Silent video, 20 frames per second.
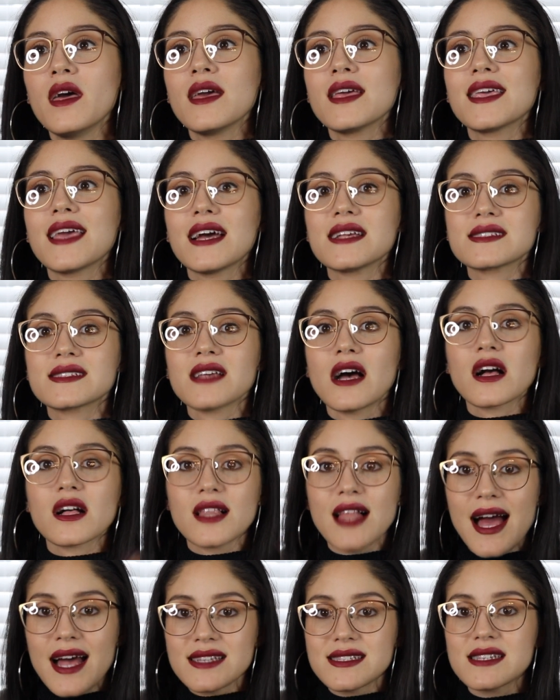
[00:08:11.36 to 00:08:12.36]
get
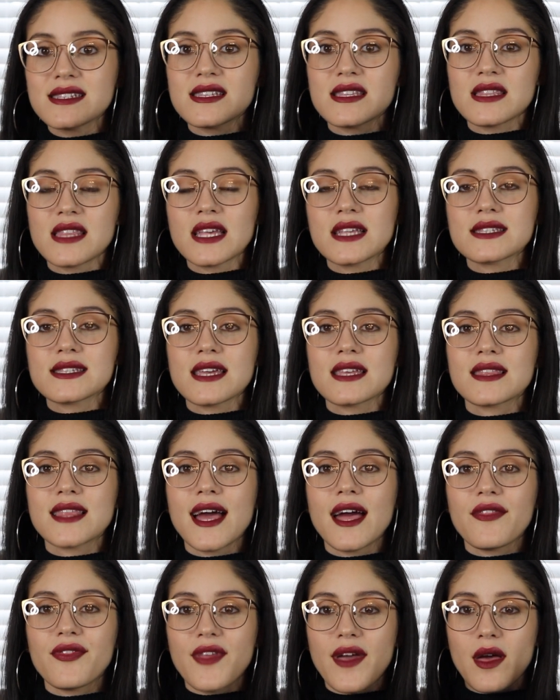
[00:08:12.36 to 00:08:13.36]
sunglasses and things like
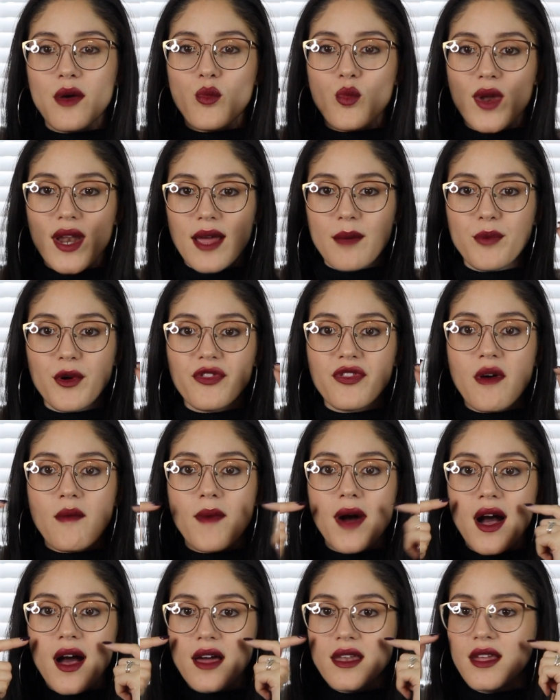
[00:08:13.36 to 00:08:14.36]
that, that when I put them
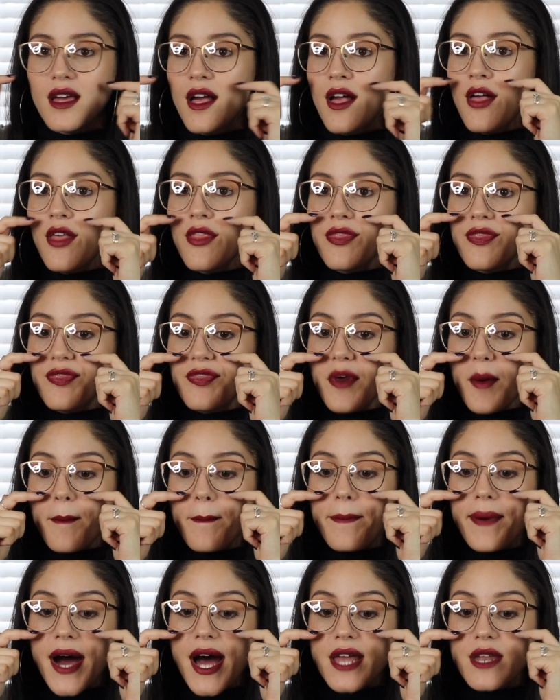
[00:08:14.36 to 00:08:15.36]
on, the
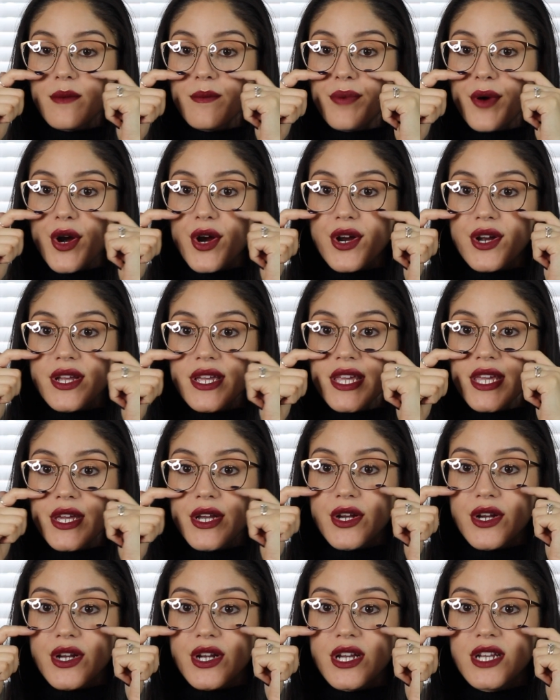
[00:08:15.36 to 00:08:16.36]
bottom part
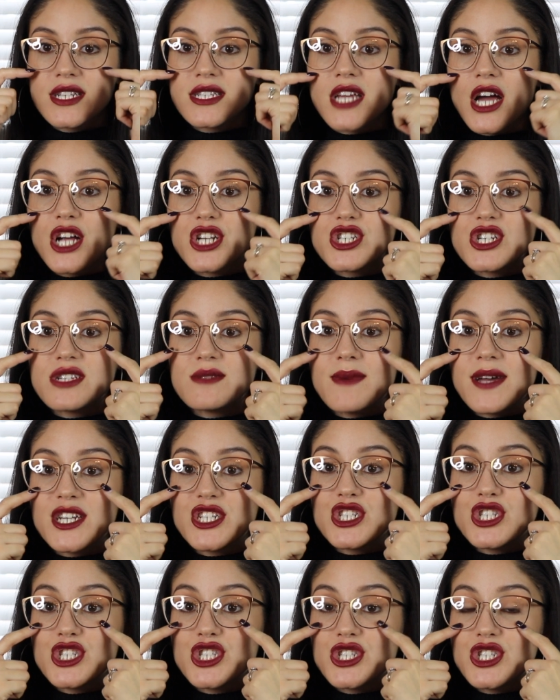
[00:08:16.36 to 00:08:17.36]
here touches
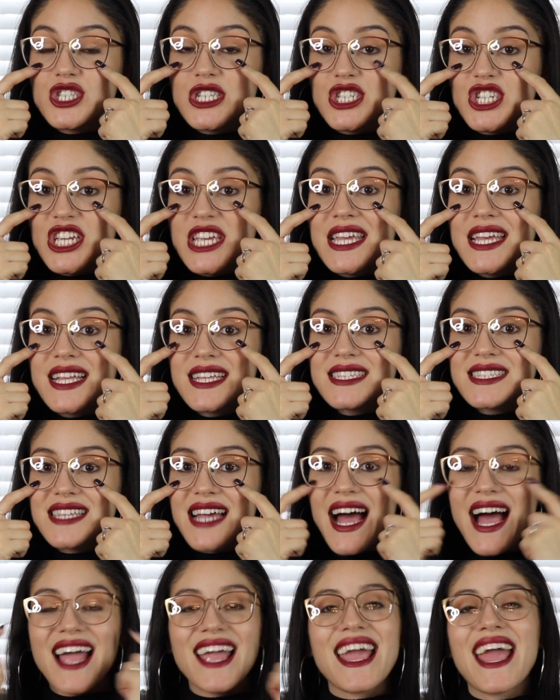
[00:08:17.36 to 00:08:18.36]
my cheeks.
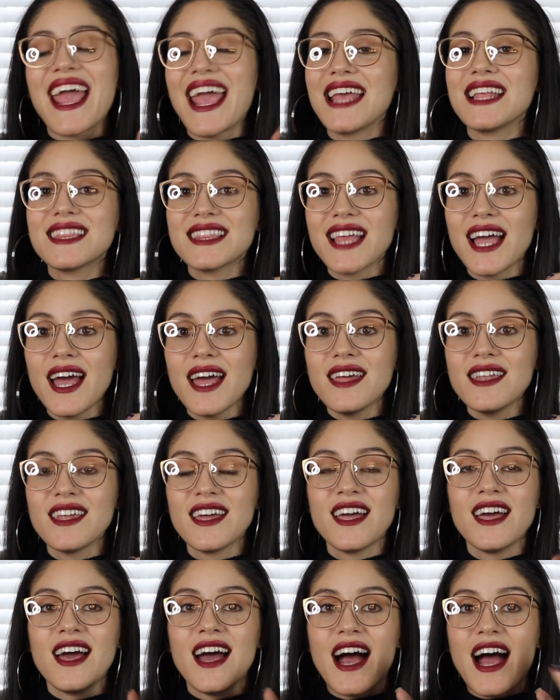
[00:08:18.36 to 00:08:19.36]
I hate that.
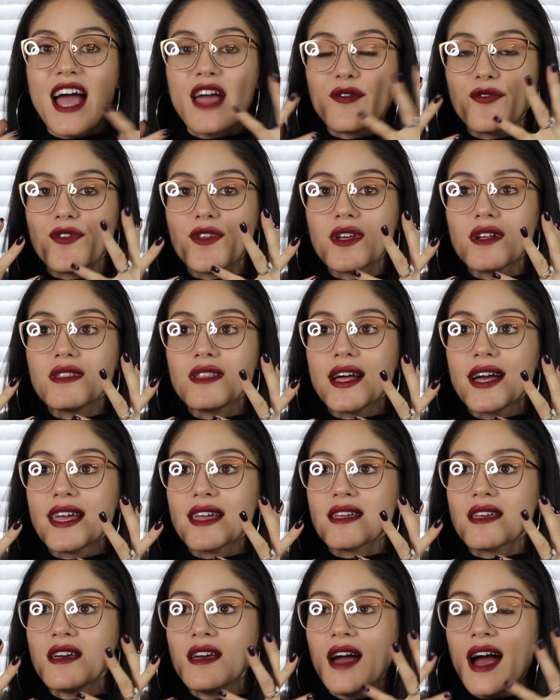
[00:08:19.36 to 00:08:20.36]
I feel
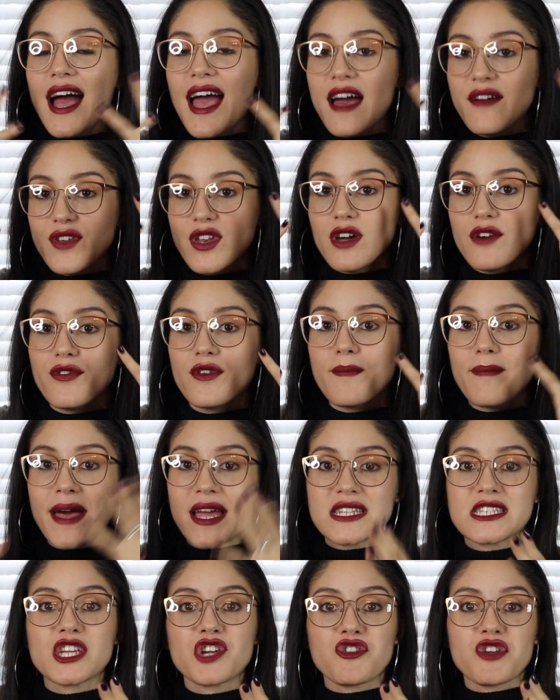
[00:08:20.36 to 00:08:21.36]
like I have enough
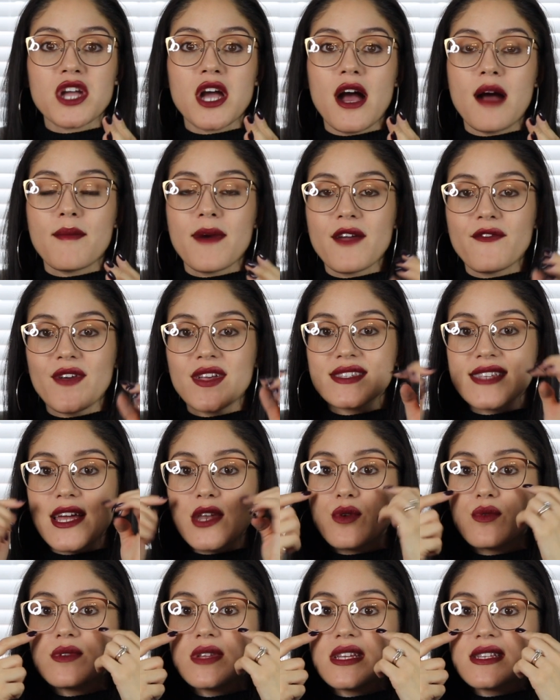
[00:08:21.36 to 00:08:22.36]
bacteria on my face. I
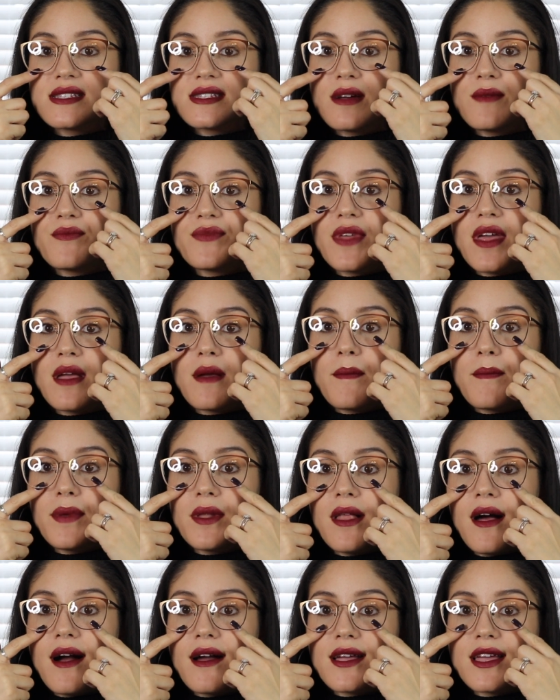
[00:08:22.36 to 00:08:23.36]
don't need something
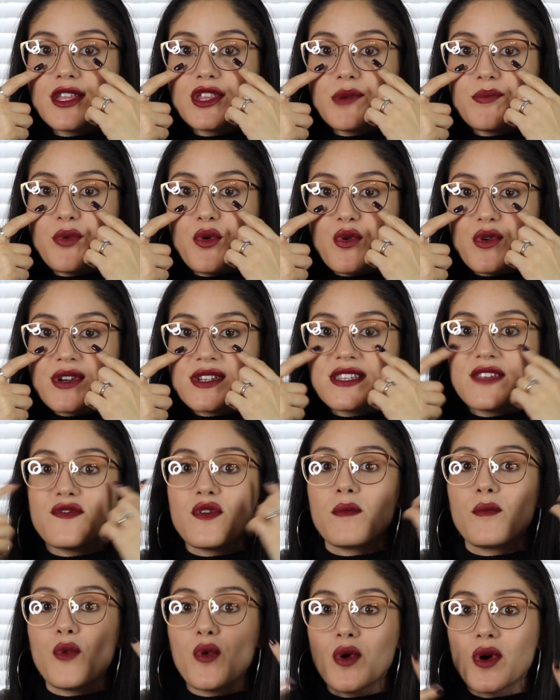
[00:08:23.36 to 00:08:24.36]
blocking the pores
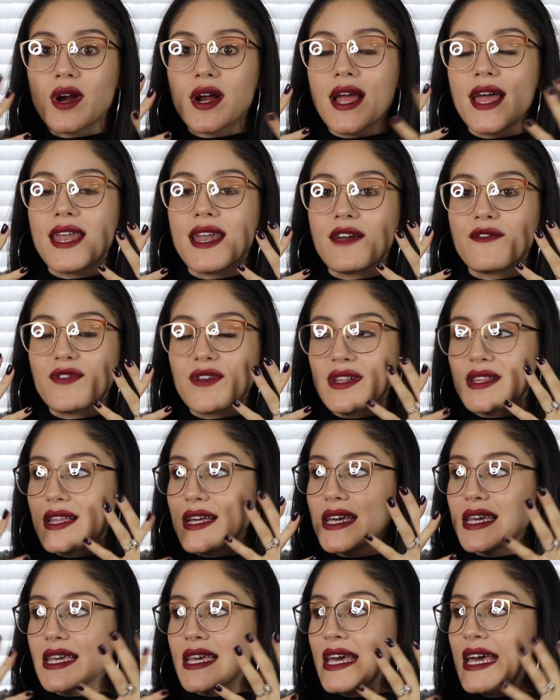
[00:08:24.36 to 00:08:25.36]
even more, and I feel
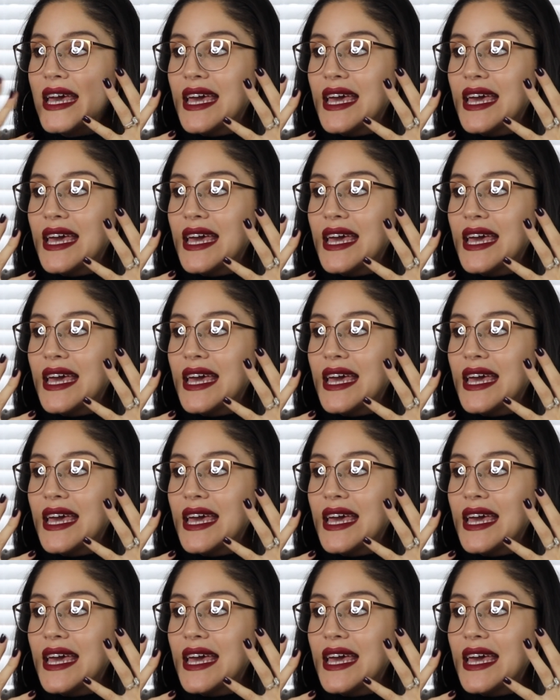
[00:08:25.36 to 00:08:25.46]
like